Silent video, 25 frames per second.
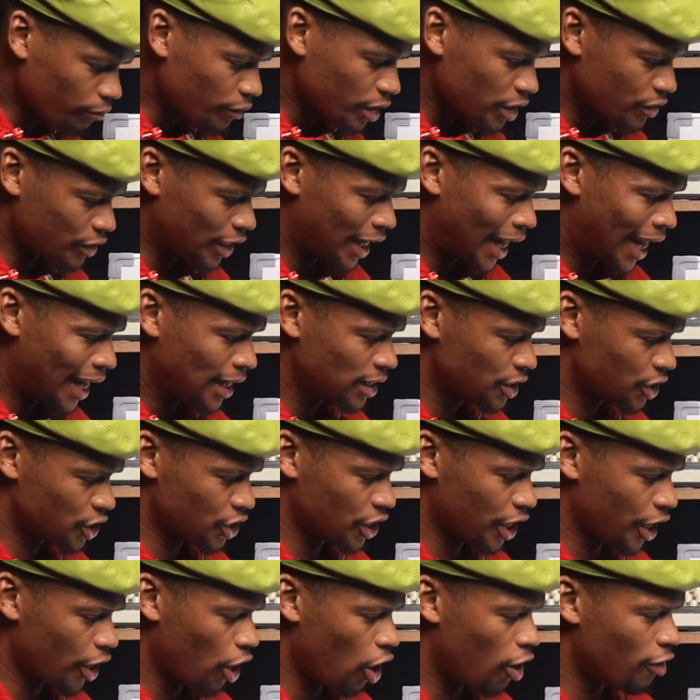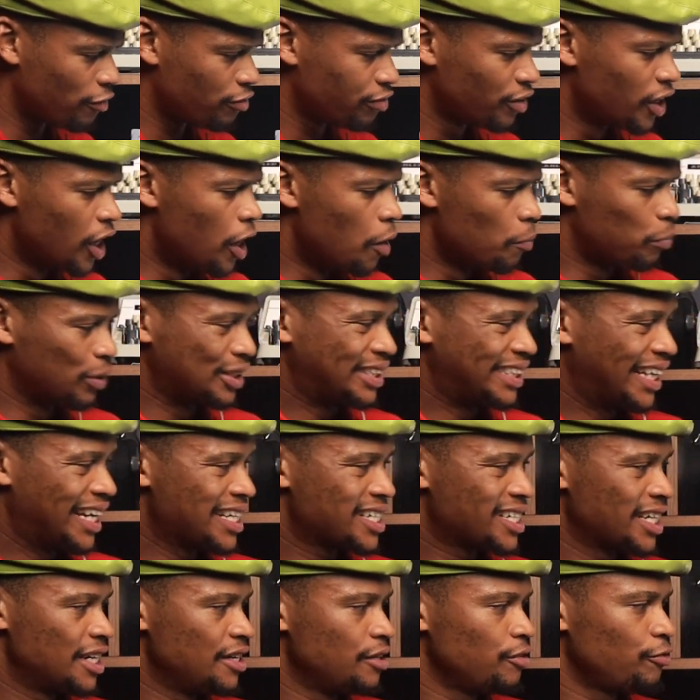the lion's share of
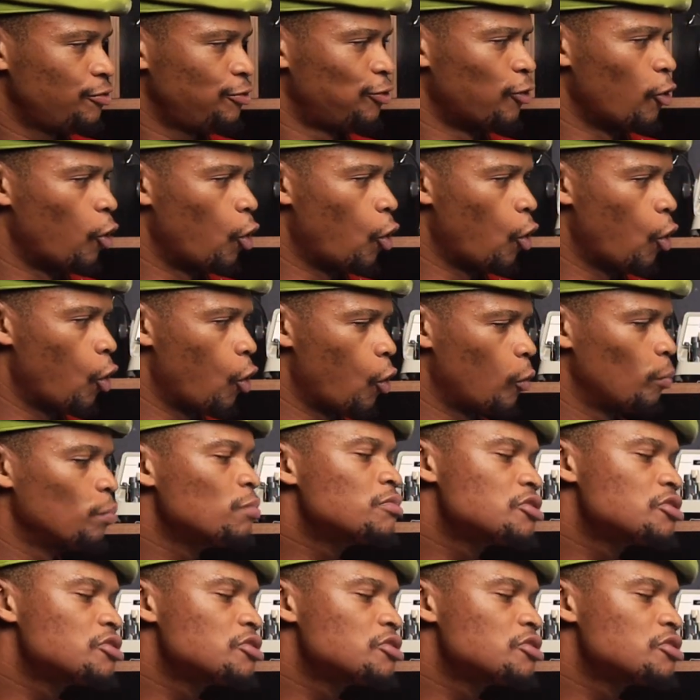possession for